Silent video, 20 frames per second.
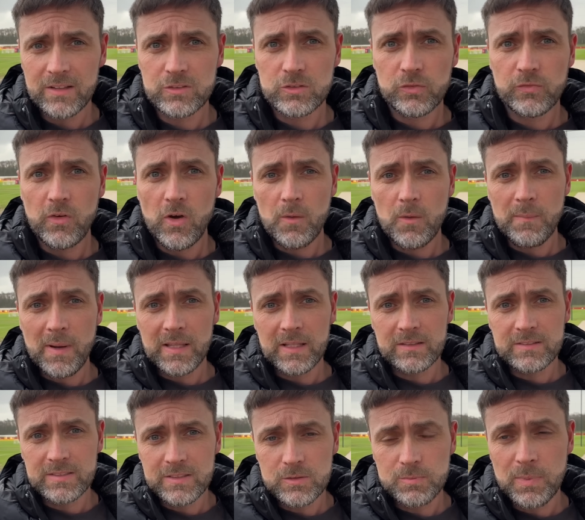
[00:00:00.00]
It's just
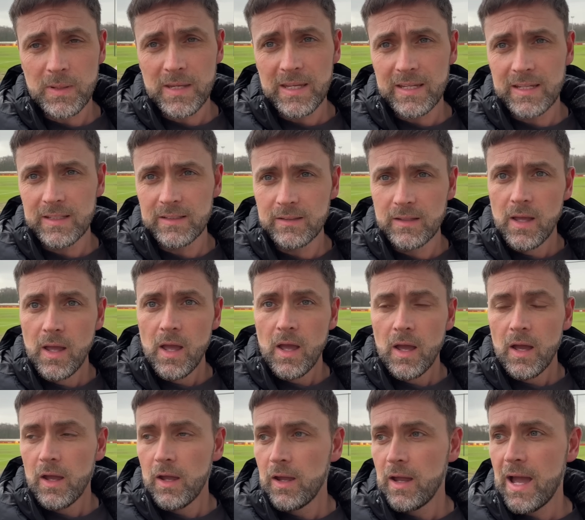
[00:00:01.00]
formalities being
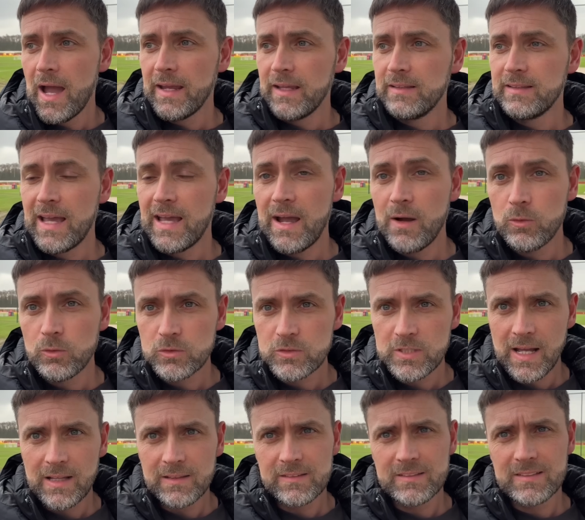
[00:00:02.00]
ironed
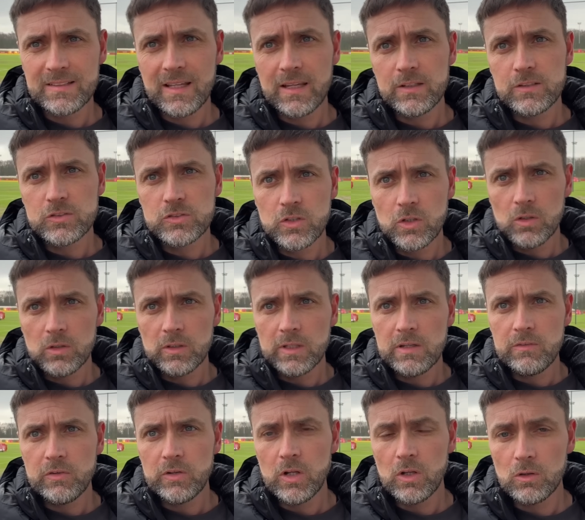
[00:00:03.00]
out. Antony is still
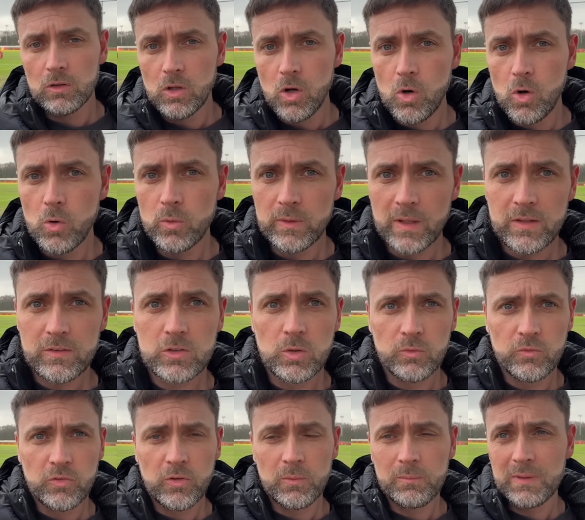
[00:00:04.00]
leaving on loan. That's
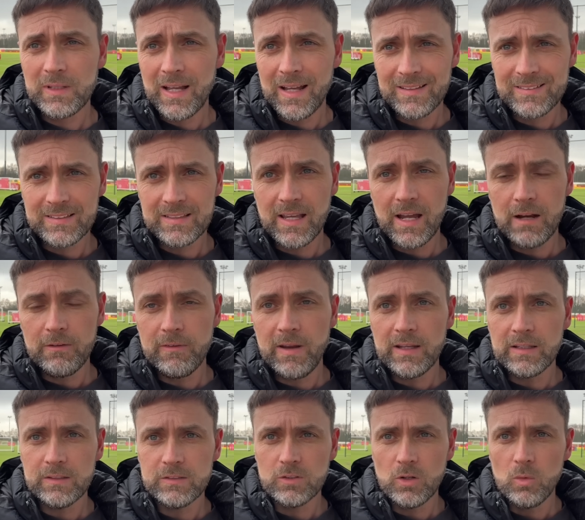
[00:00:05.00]
come from United
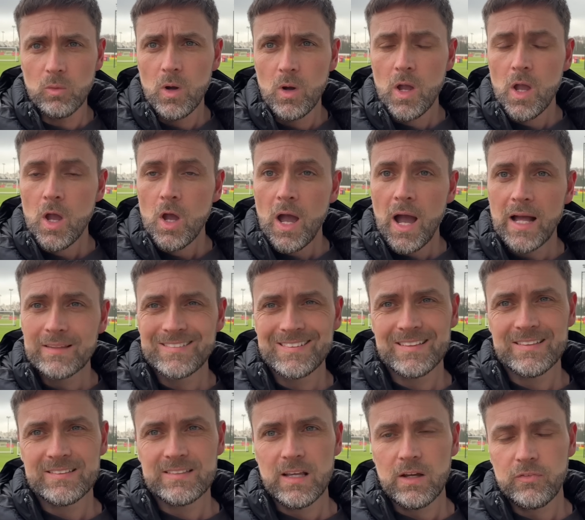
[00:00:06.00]
directly. So
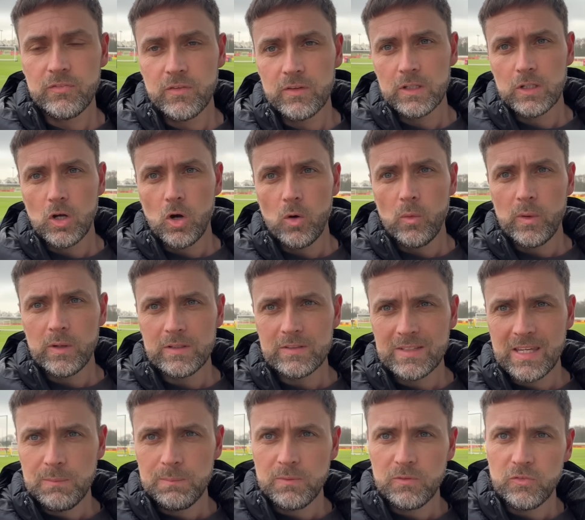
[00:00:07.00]
Antony's definitely going. He's
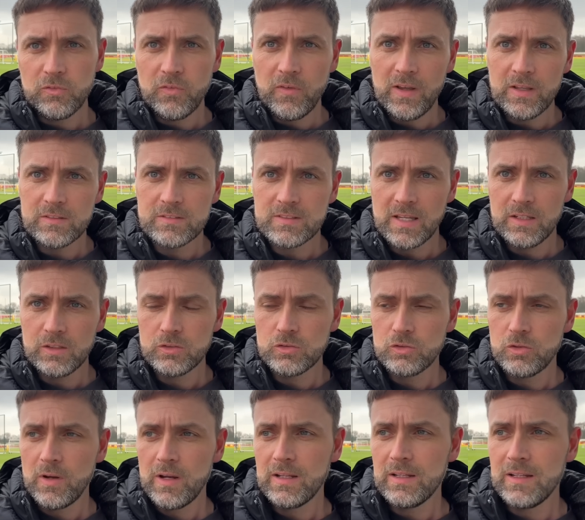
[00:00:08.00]
keeping fit and staying
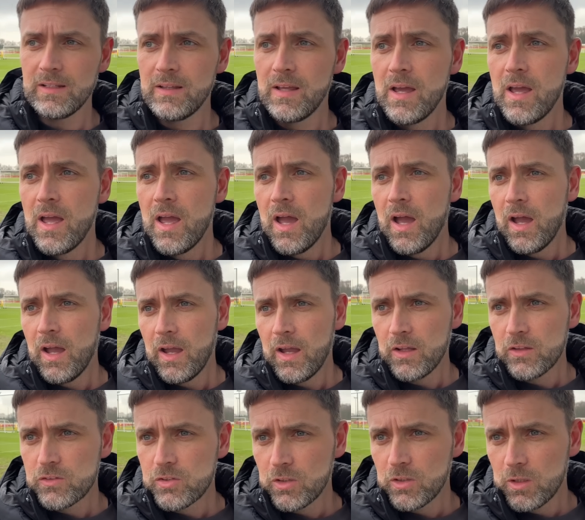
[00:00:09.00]
training
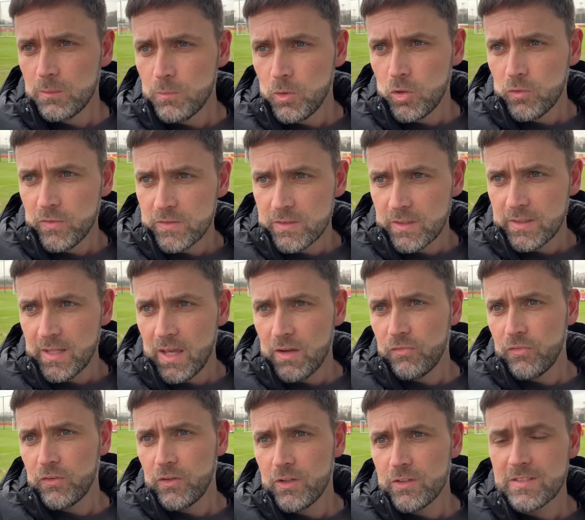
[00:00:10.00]
until the move is a
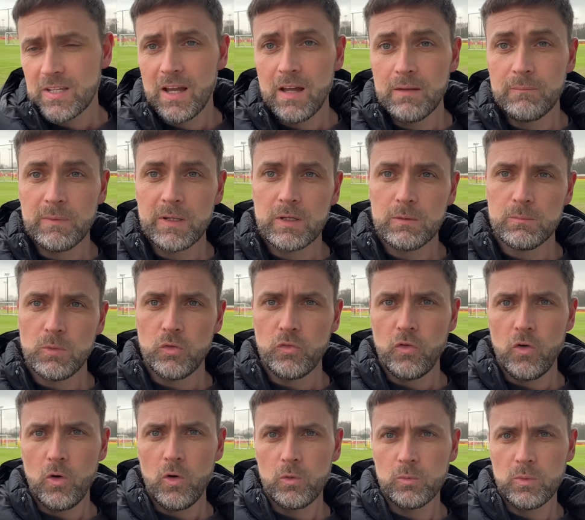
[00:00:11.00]
definite and we can move
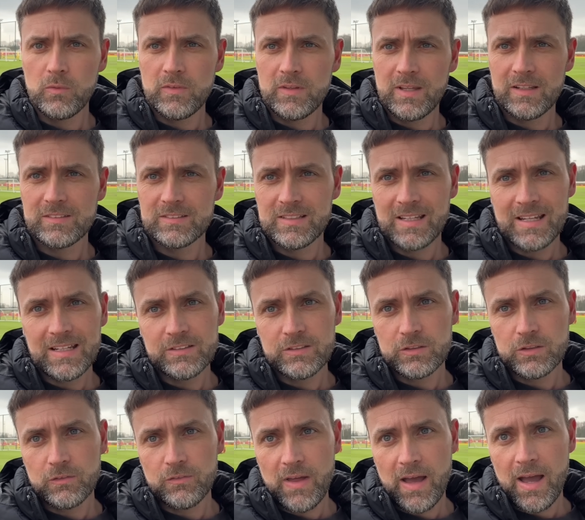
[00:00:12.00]
forward with the next
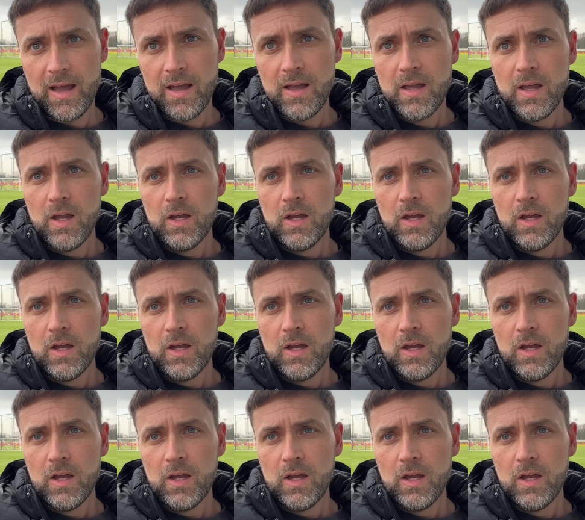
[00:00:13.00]
stages of that.